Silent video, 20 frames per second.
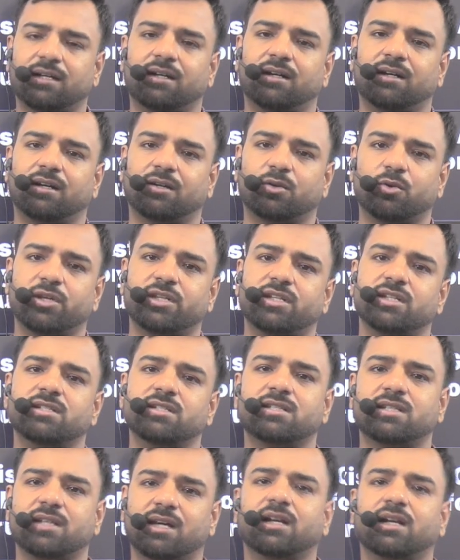
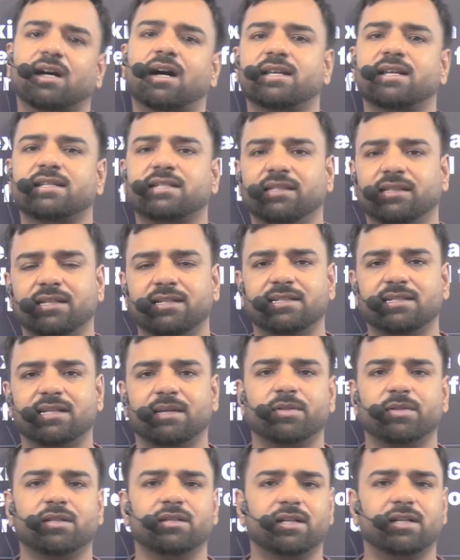questions are asked in the
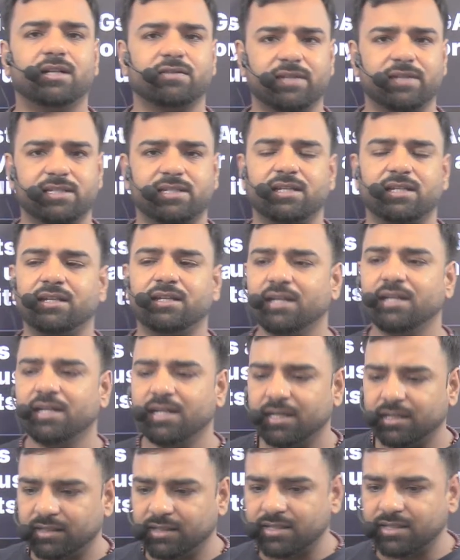examination. That's why I say
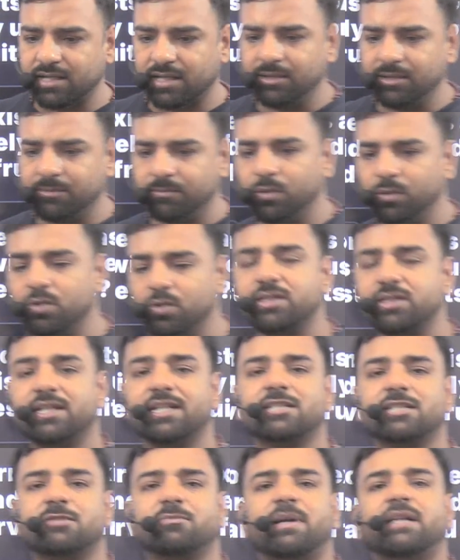these are the most
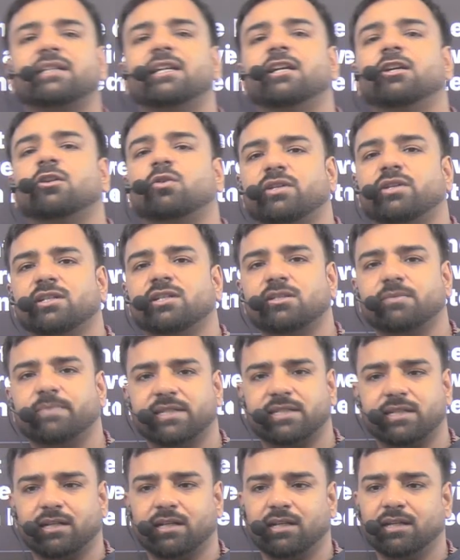expected questions
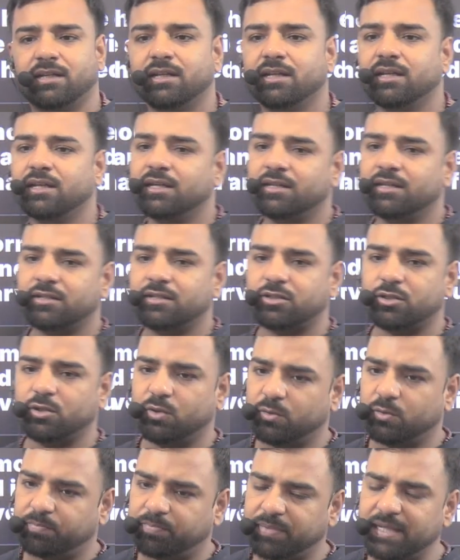basically.
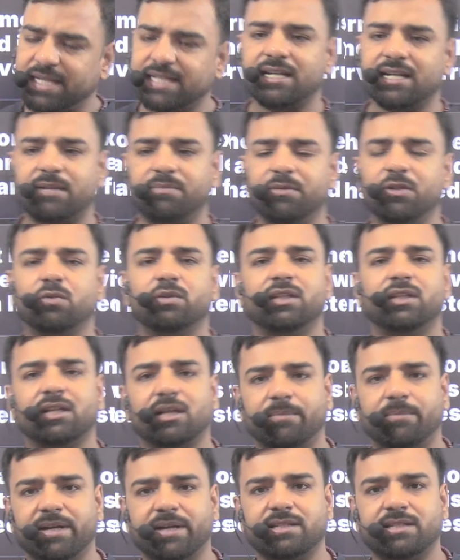So please let me know in the
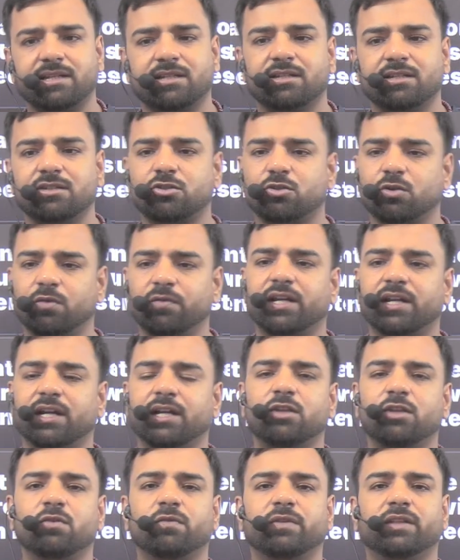comment section, should we
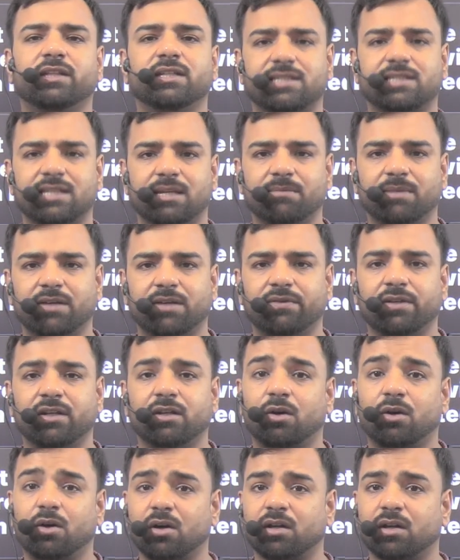continue with the same level,
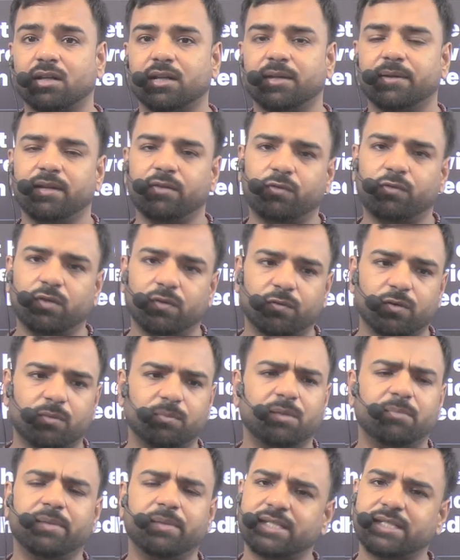or if you're from
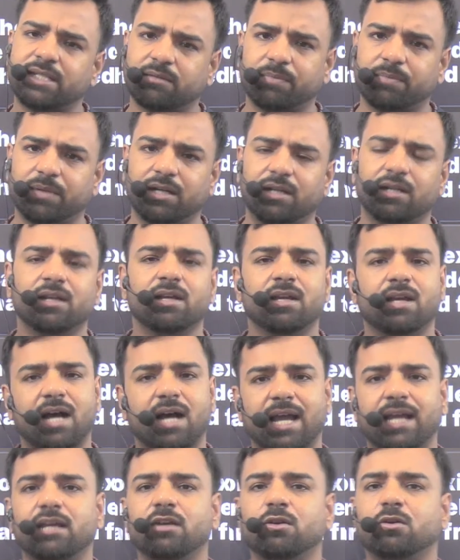the basic part,
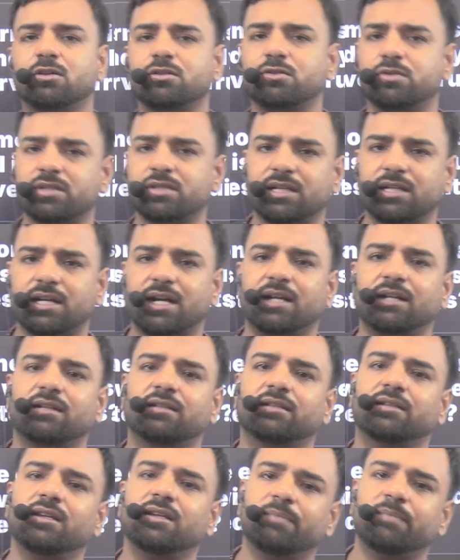I can also start
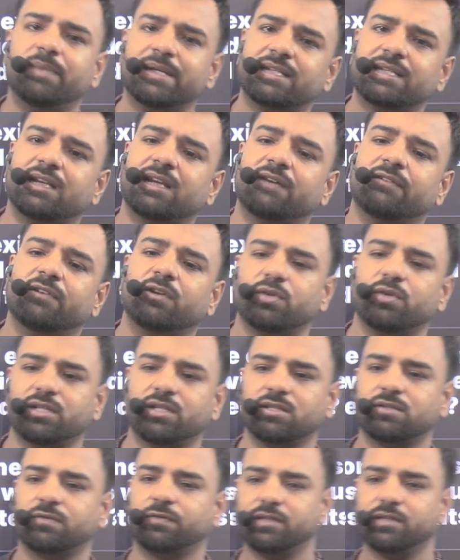the basic level
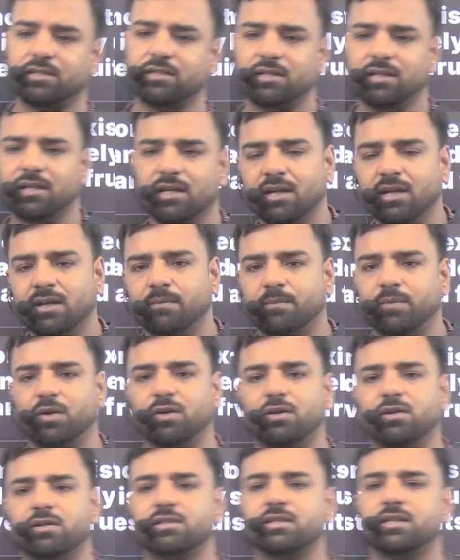questions first,
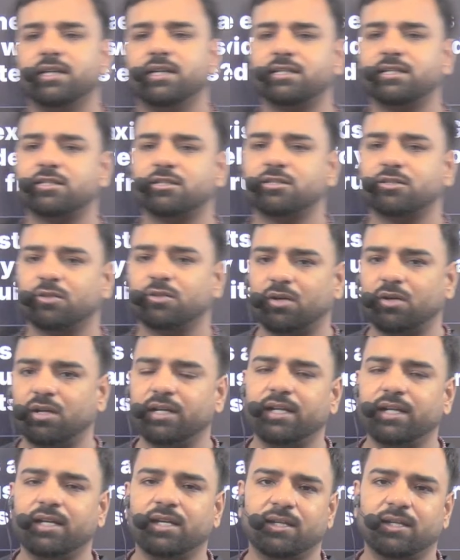because it's
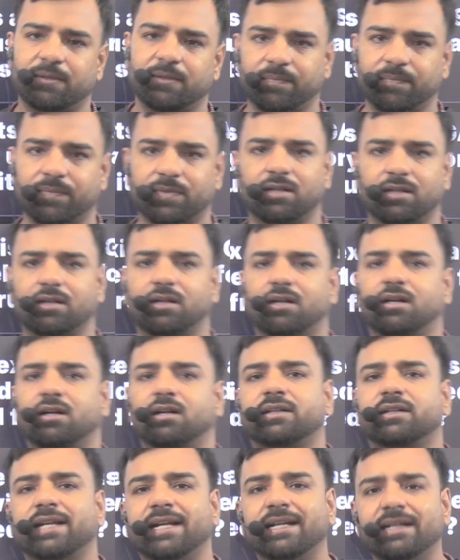already
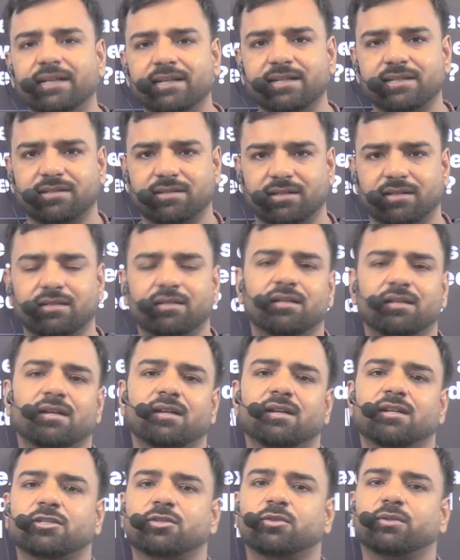10 days done.
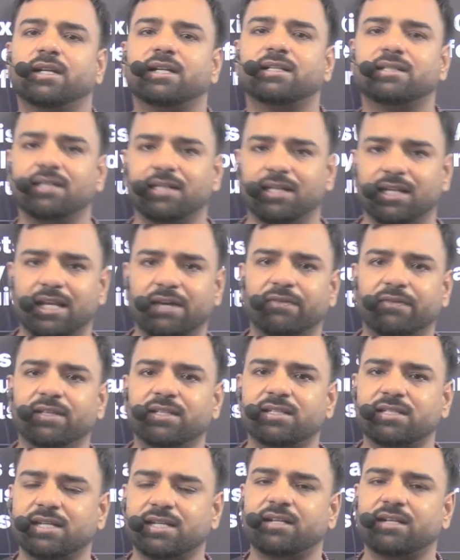So that's the 11th
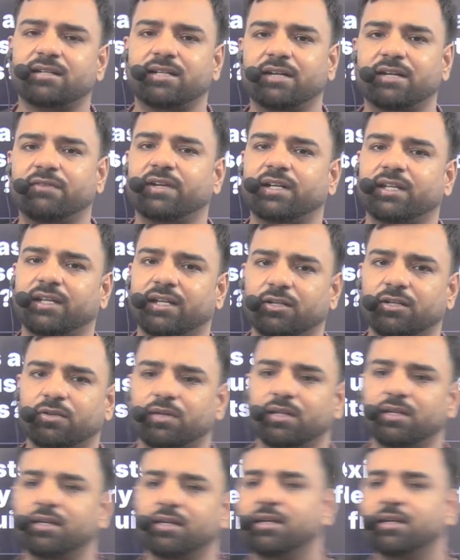set that we are taking
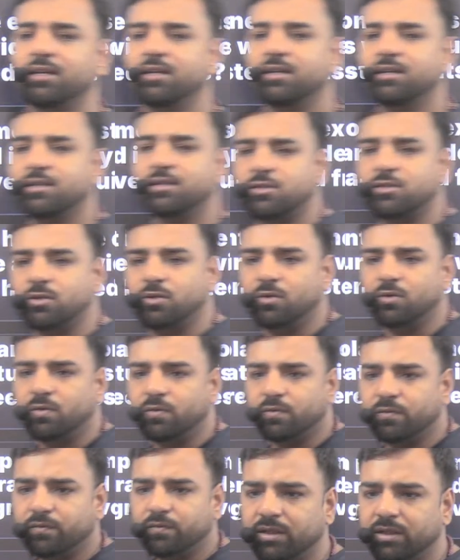today.
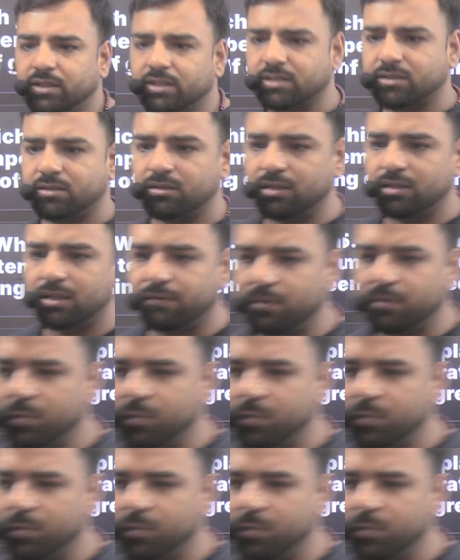So will this level be